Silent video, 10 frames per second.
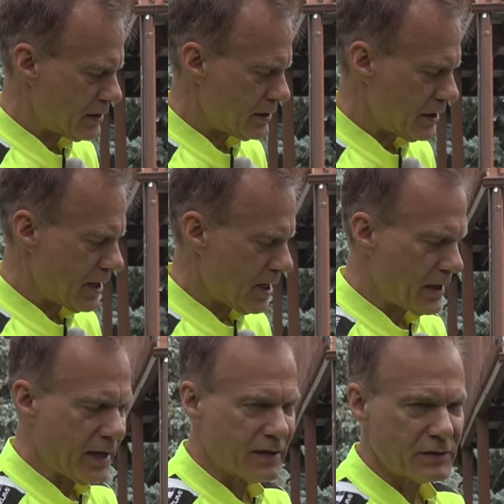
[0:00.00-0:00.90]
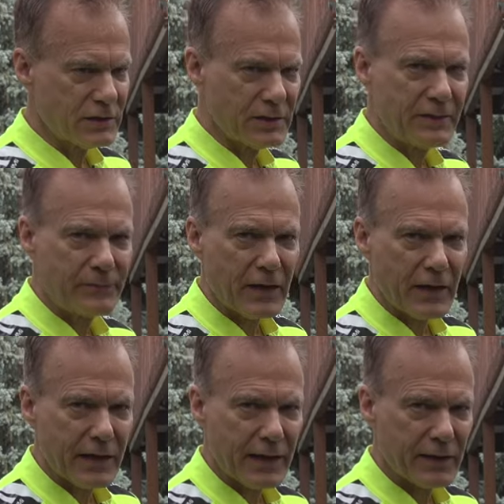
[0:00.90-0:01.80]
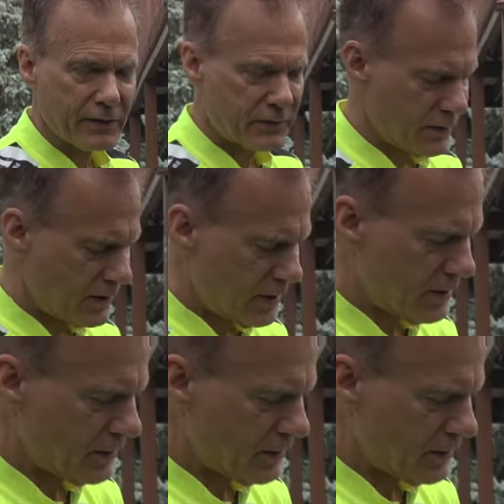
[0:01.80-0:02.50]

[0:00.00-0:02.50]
D-M-A-N-D, and it